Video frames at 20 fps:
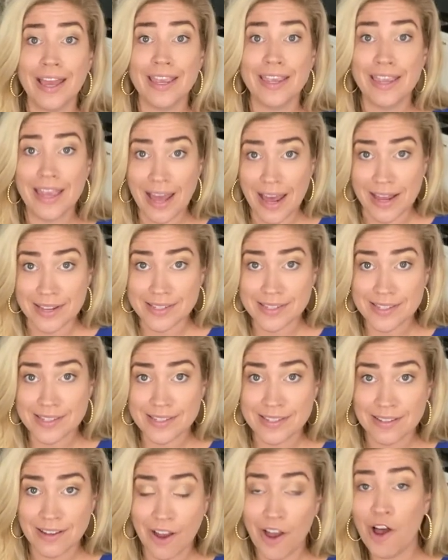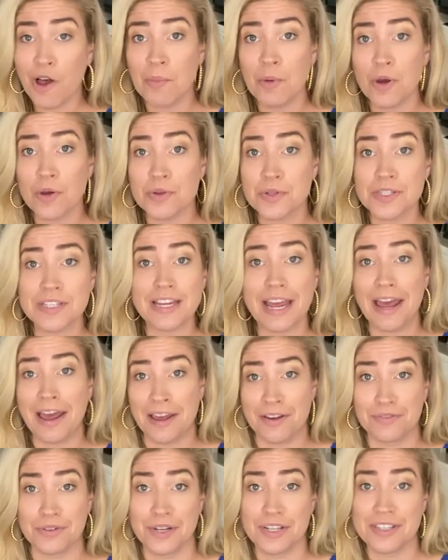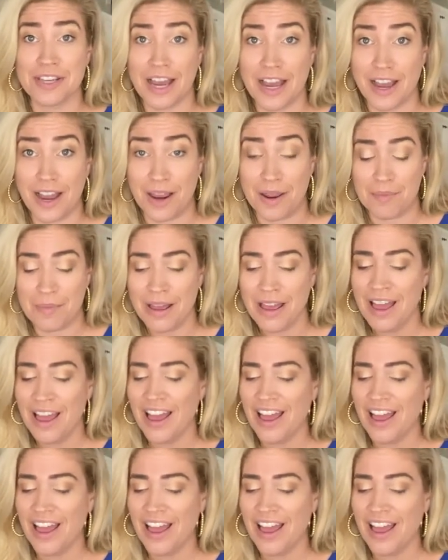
Yes almost every time.